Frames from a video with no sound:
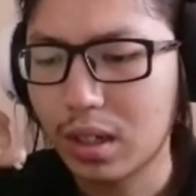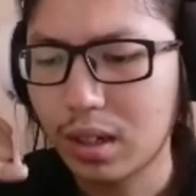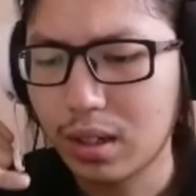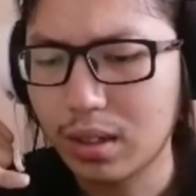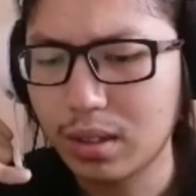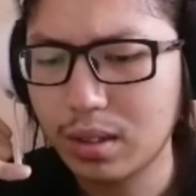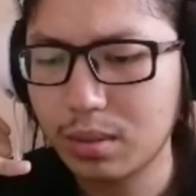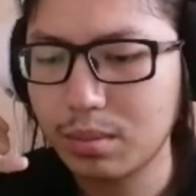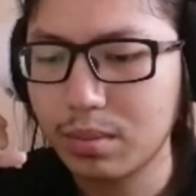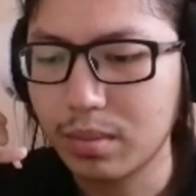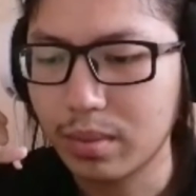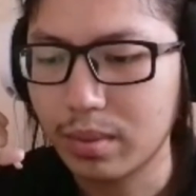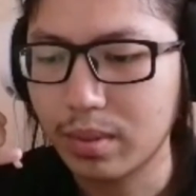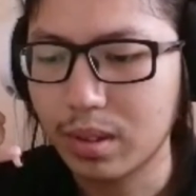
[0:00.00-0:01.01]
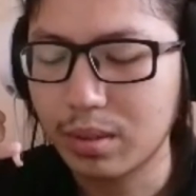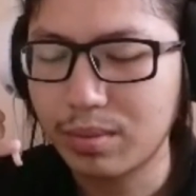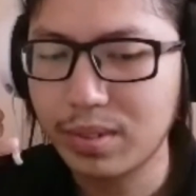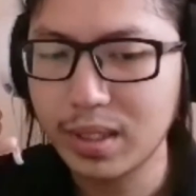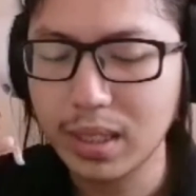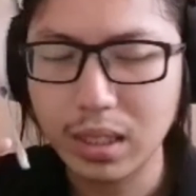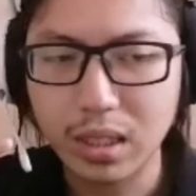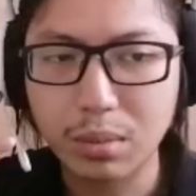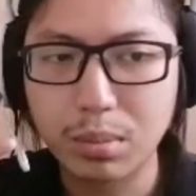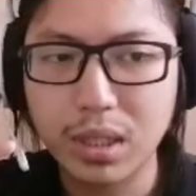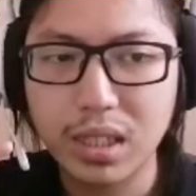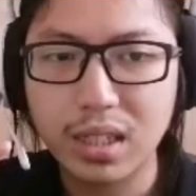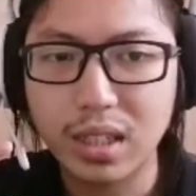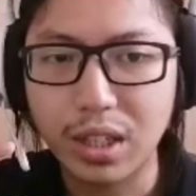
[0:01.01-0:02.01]
The
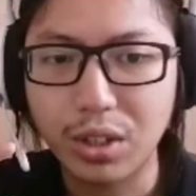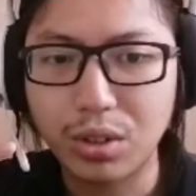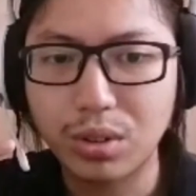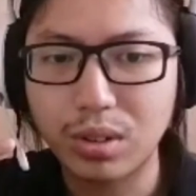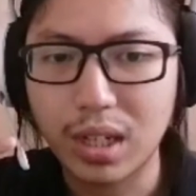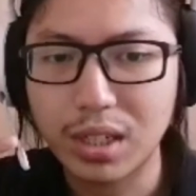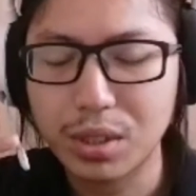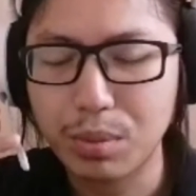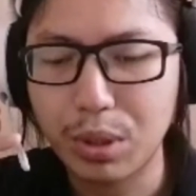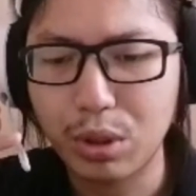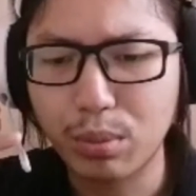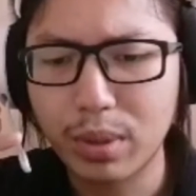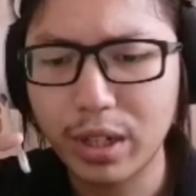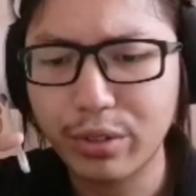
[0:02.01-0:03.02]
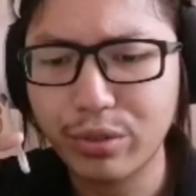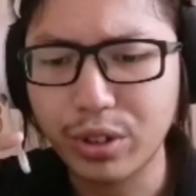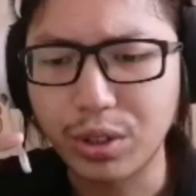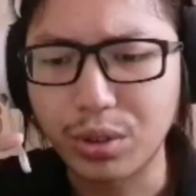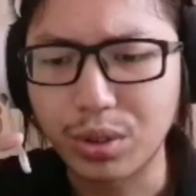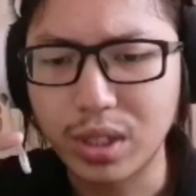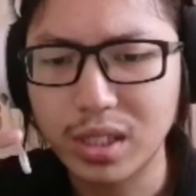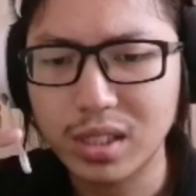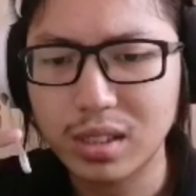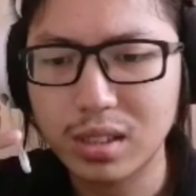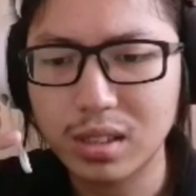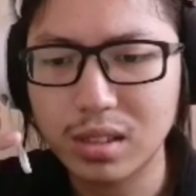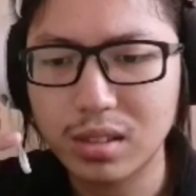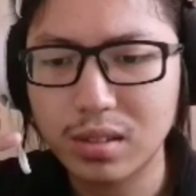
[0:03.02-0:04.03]
burger that you asked me to buy for you
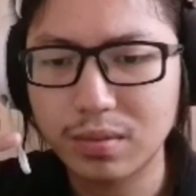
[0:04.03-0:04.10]
is